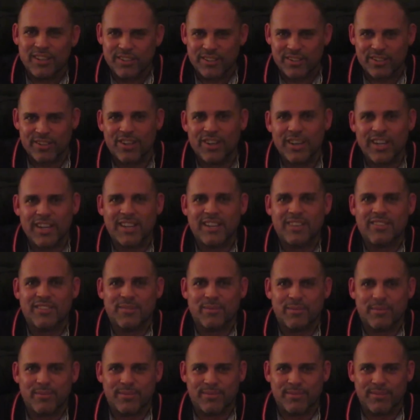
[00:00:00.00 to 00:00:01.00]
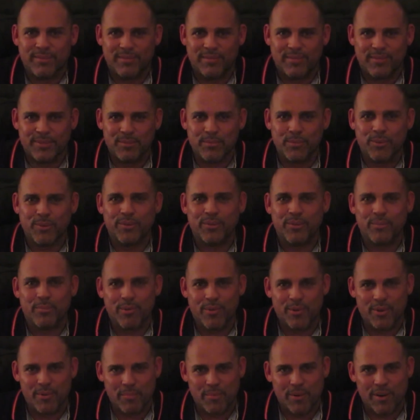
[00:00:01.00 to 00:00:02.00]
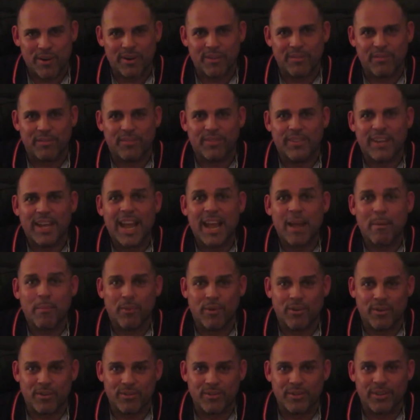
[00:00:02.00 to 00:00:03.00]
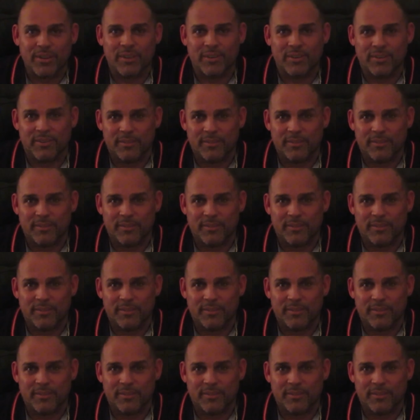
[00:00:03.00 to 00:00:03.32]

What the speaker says: Your legs are the most important part of handball career.